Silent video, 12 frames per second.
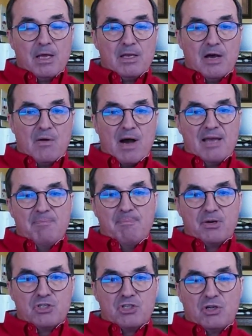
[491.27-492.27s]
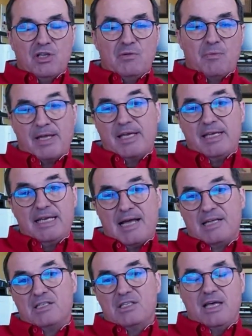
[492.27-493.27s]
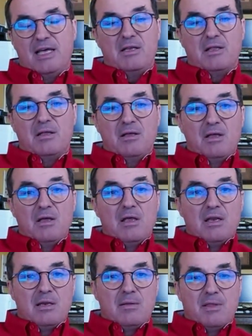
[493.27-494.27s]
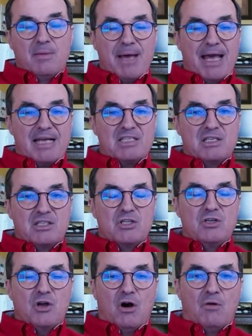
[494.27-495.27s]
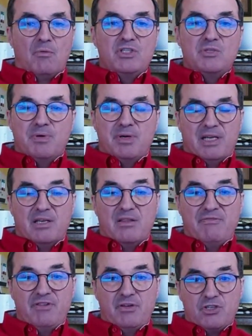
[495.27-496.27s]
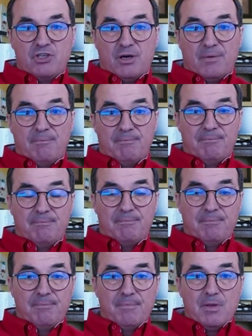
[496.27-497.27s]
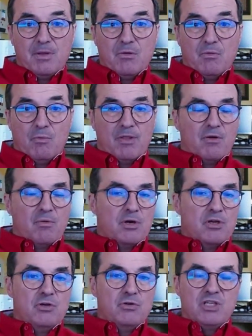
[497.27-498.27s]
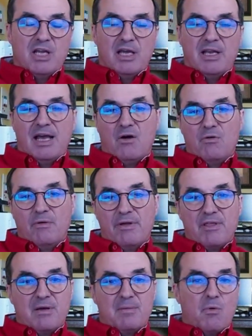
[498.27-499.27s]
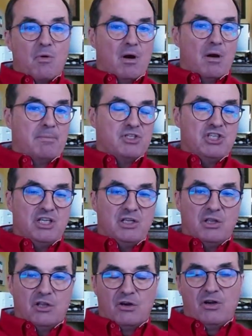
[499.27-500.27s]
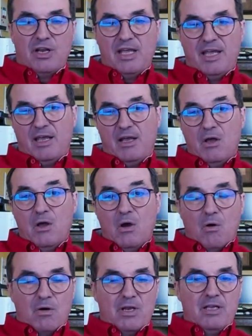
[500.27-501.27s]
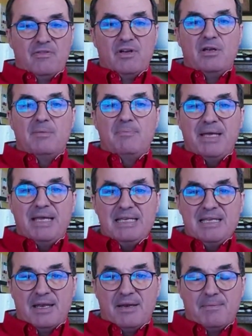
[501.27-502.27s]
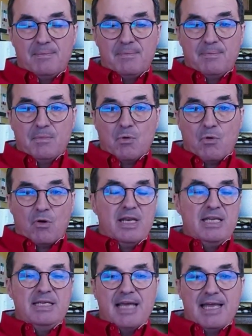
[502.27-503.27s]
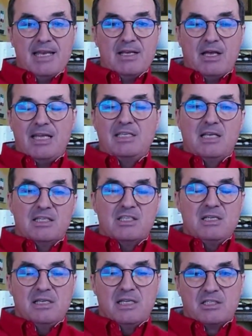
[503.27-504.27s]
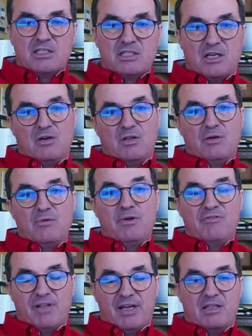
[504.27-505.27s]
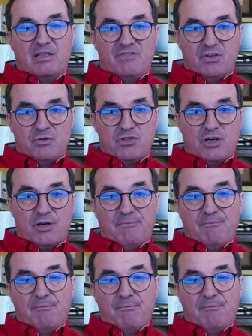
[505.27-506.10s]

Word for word: Now, I personally recognize that the past doesn't always predict the future. Whether we're using an algorithm or machine learning or even an opinion or any data, it doesn't necessarily reflect the future.